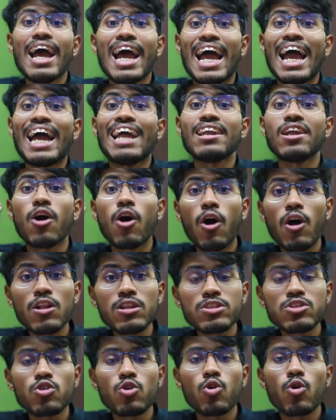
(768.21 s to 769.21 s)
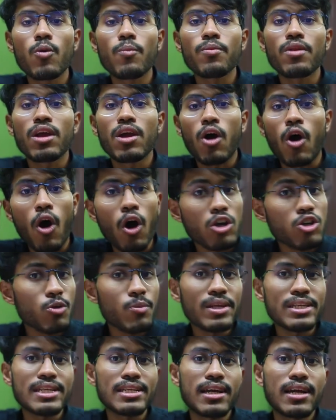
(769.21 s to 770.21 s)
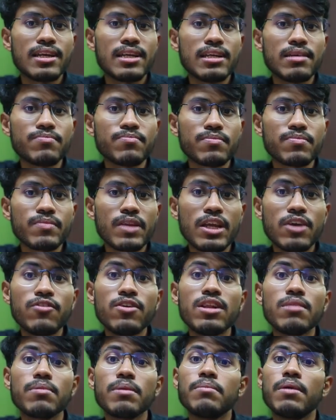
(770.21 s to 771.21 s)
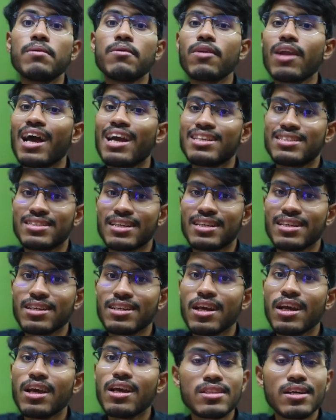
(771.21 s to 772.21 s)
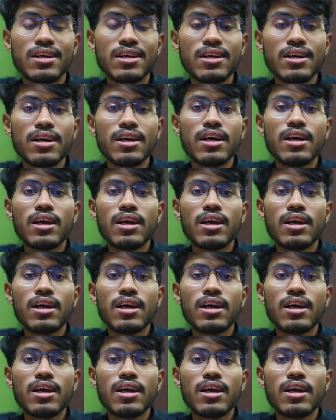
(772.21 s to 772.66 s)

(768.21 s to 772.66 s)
and also automatically you will be memorizing the